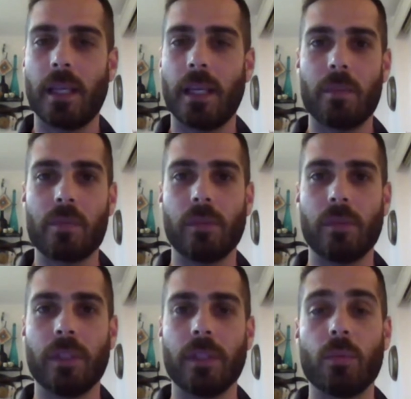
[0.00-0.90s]

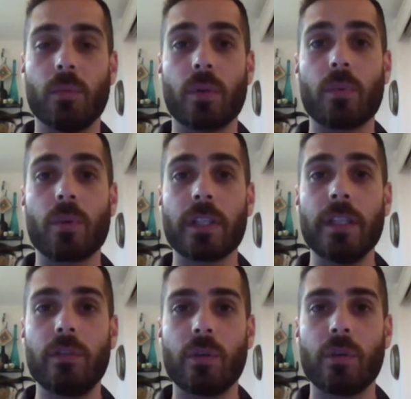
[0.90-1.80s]
Absolutely. We're
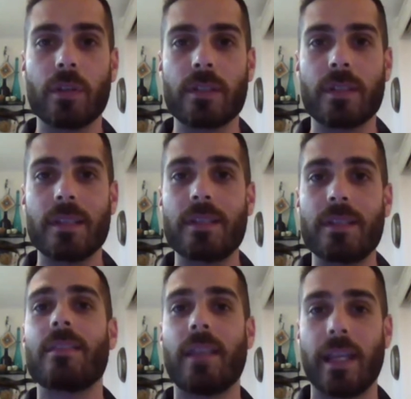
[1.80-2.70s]
working towards
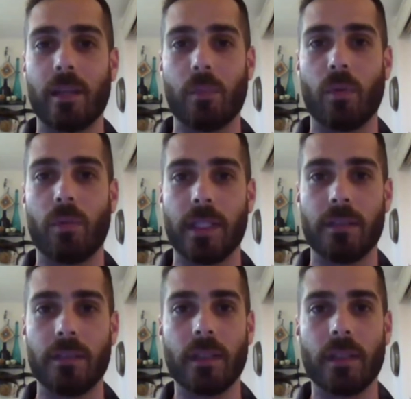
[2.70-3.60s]
sustainable
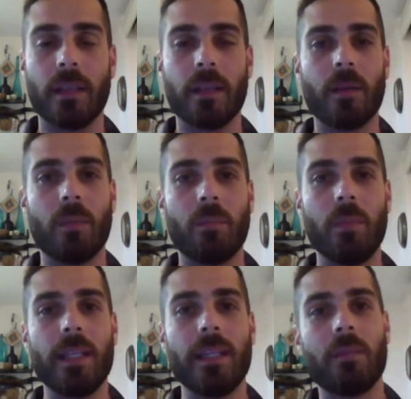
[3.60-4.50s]
meat,
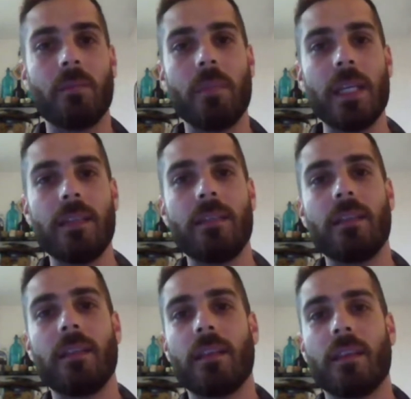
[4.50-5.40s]
meaning meat
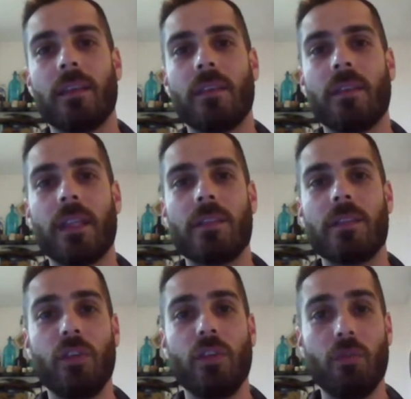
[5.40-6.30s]
that
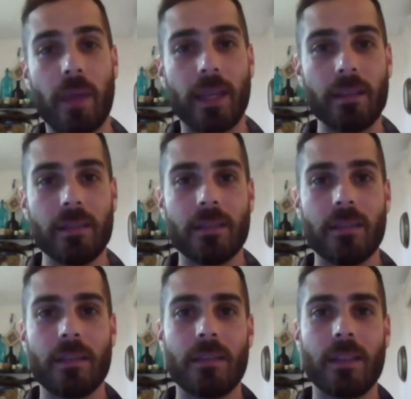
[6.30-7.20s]
is humane,
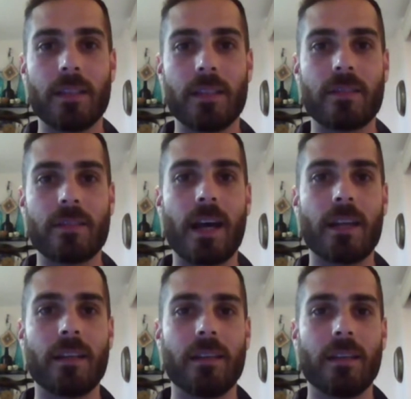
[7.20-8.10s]
that is
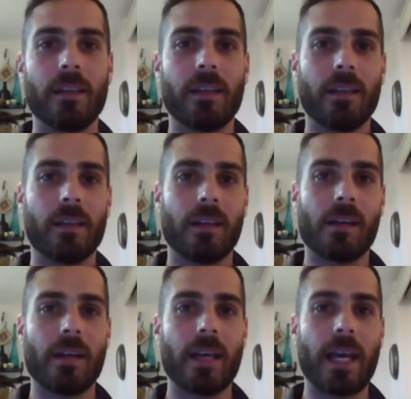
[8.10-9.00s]
not
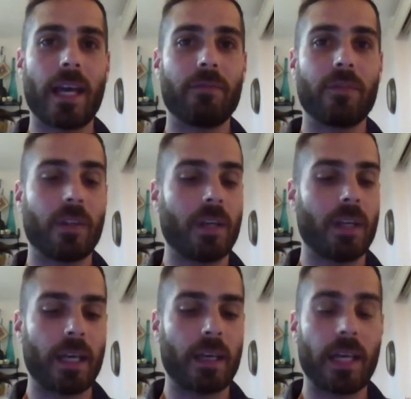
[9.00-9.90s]

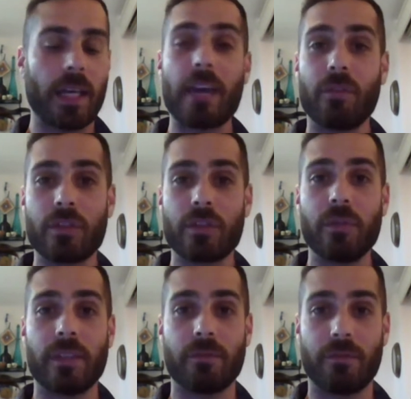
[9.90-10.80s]
adverse to
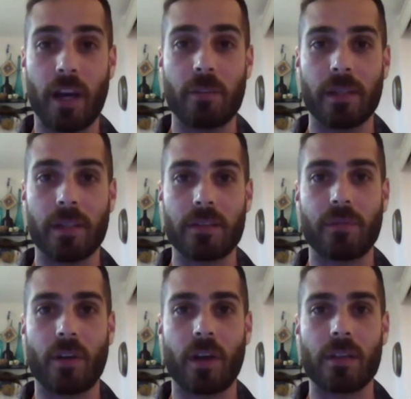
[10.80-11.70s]
the environment as
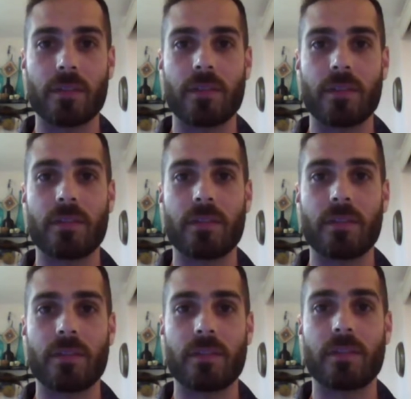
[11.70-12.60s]
far as
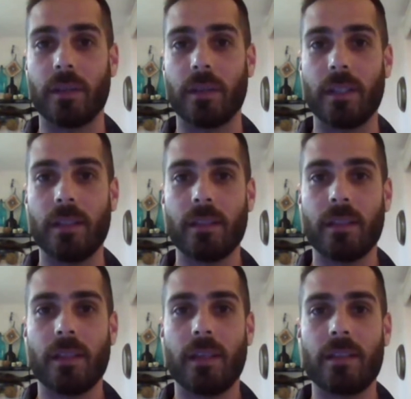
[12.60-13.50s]
sustainability.
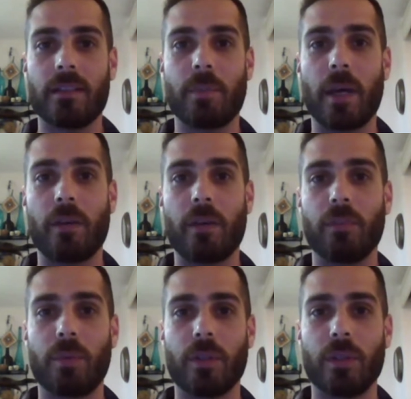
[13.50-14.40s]
It is better
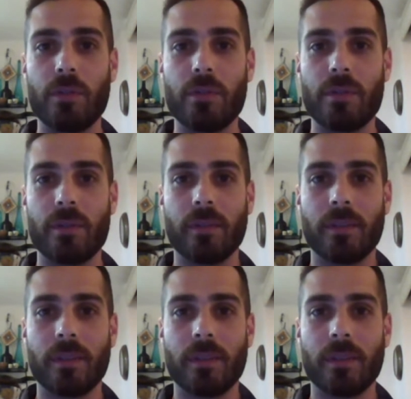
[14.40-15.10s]
to produce.